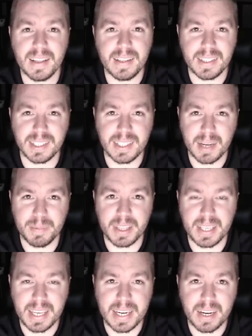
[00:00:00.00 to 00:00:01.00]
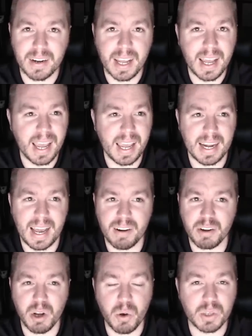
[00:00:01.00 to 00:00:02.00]
this time of the year and how
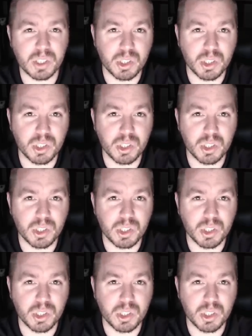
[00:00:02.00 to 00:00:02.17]
to notice